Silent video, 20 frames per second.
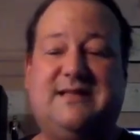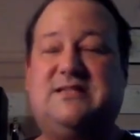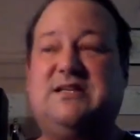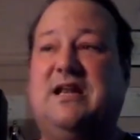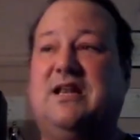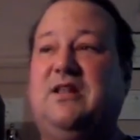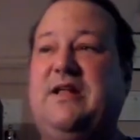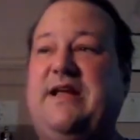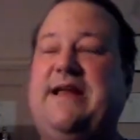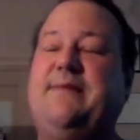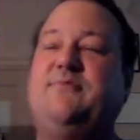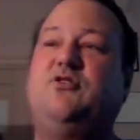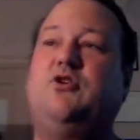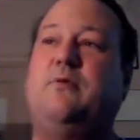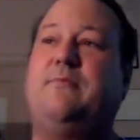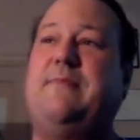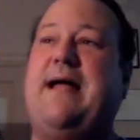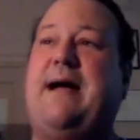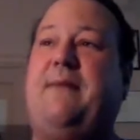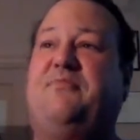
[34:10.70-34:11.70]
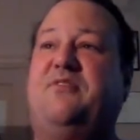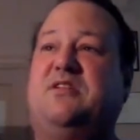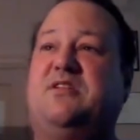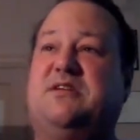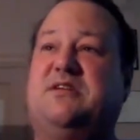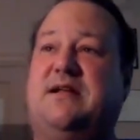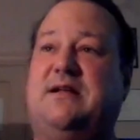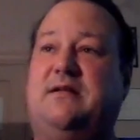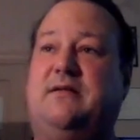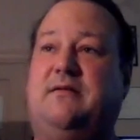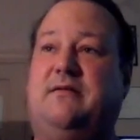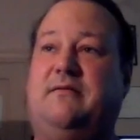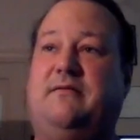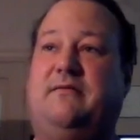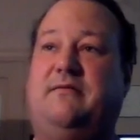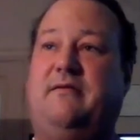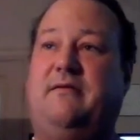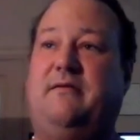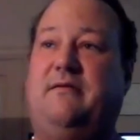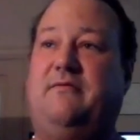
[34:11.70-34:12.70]
It's going to lead him to a map that's going
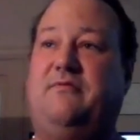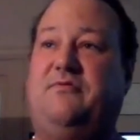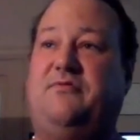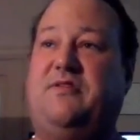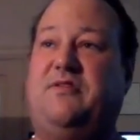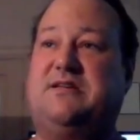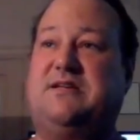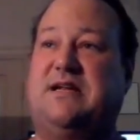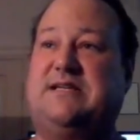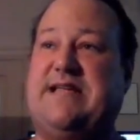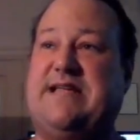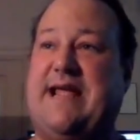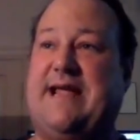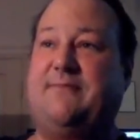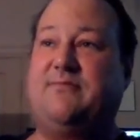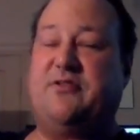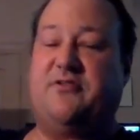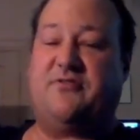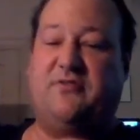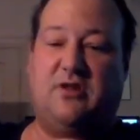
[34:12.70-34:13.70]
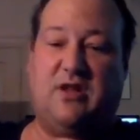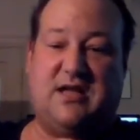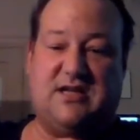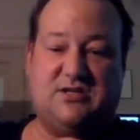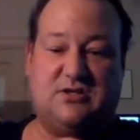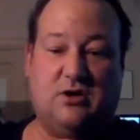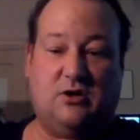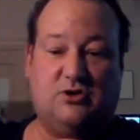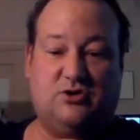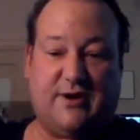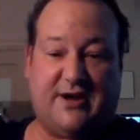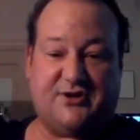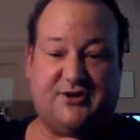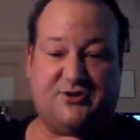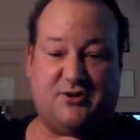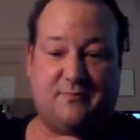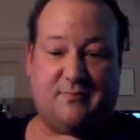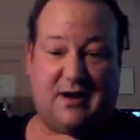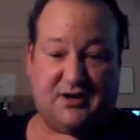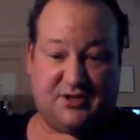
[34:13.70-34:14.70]
to take him to the lost gold
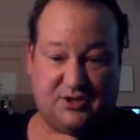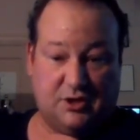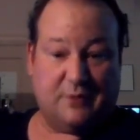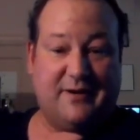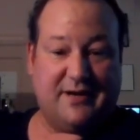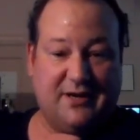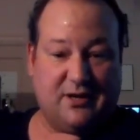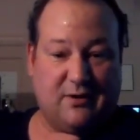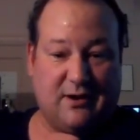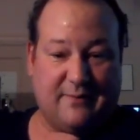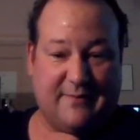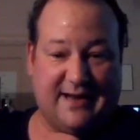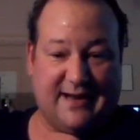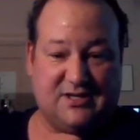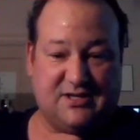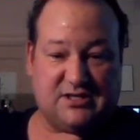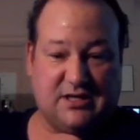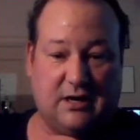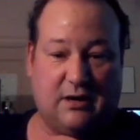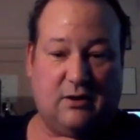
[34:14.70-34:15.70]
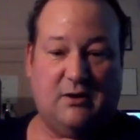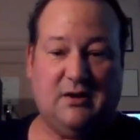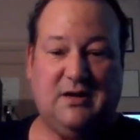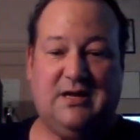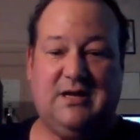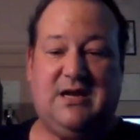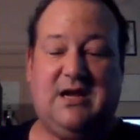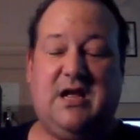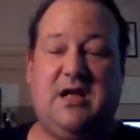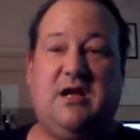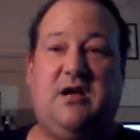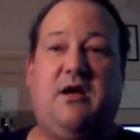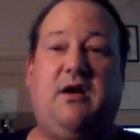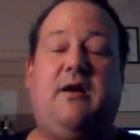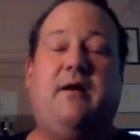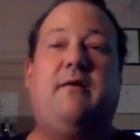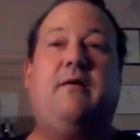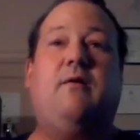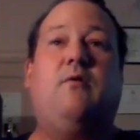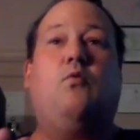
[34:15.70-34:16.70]
treasure of Montezuma. You know what I mean? So
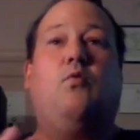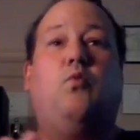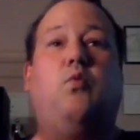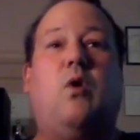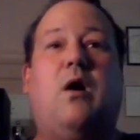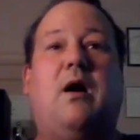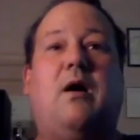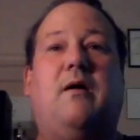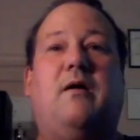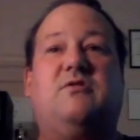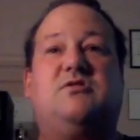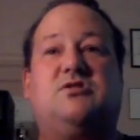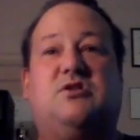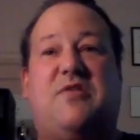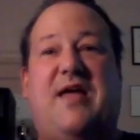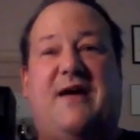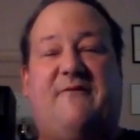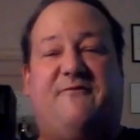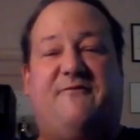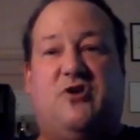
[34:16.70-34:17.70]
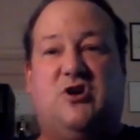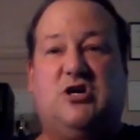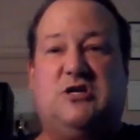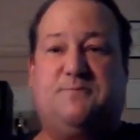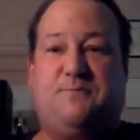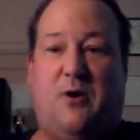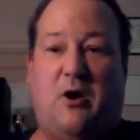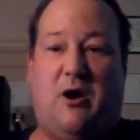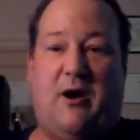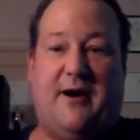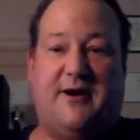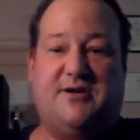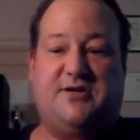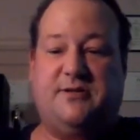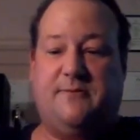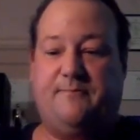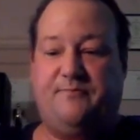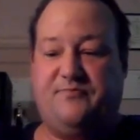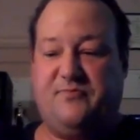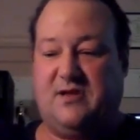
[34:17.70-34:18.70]
that first
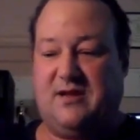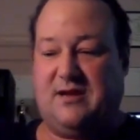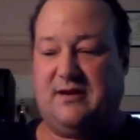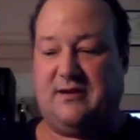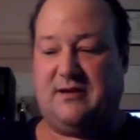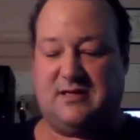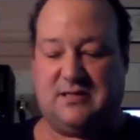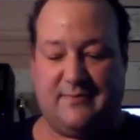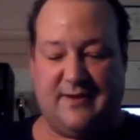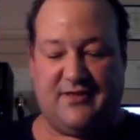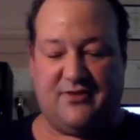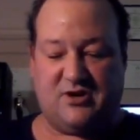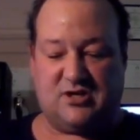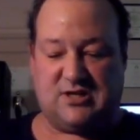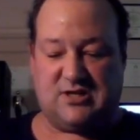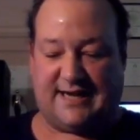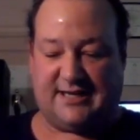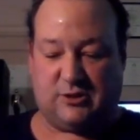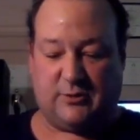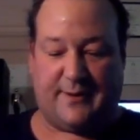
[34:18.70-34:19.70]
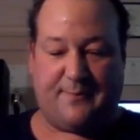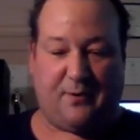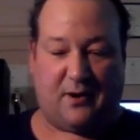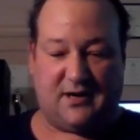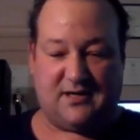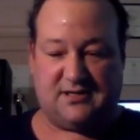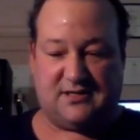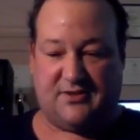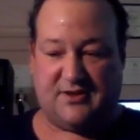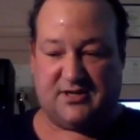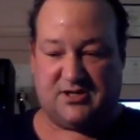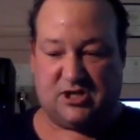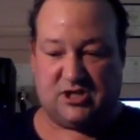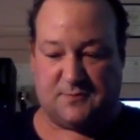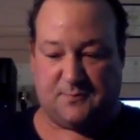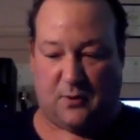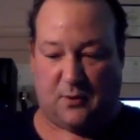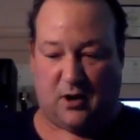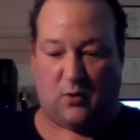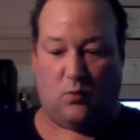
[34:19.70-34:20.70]
part, to me, there's 3 parts to
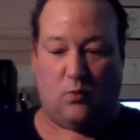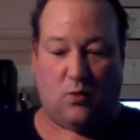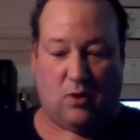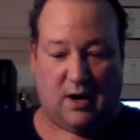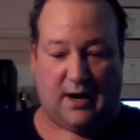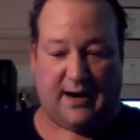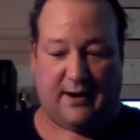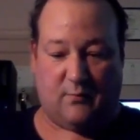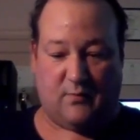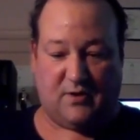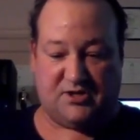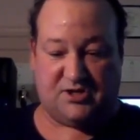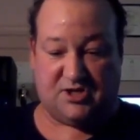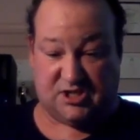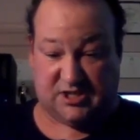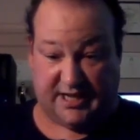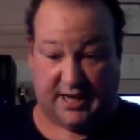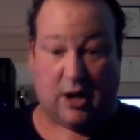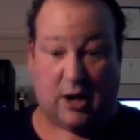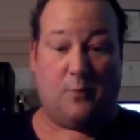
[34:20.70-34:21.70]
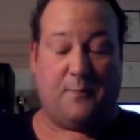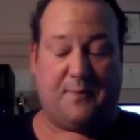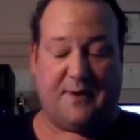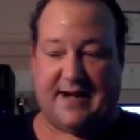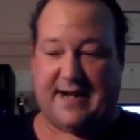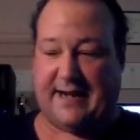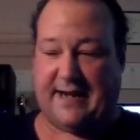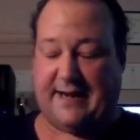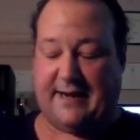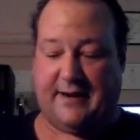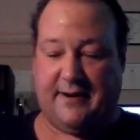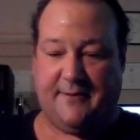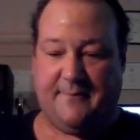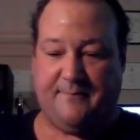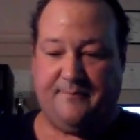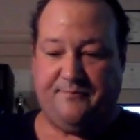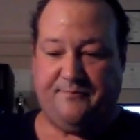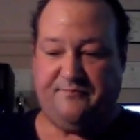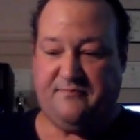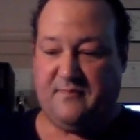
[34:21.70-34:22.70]
this. There's part 1, which is the
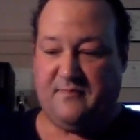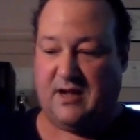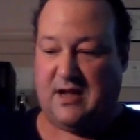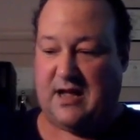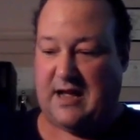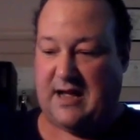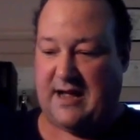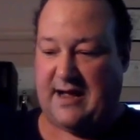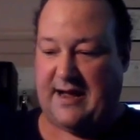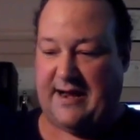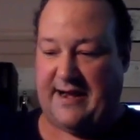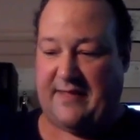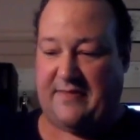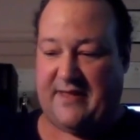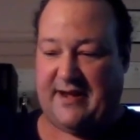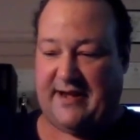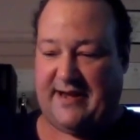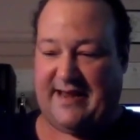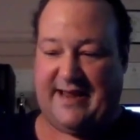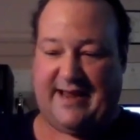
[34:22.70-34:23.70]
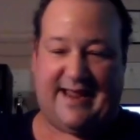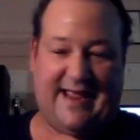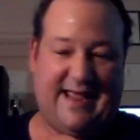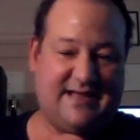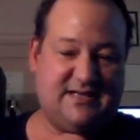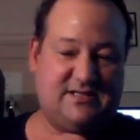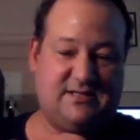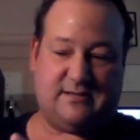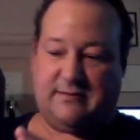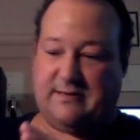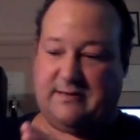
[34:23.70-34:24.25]
opening, and then he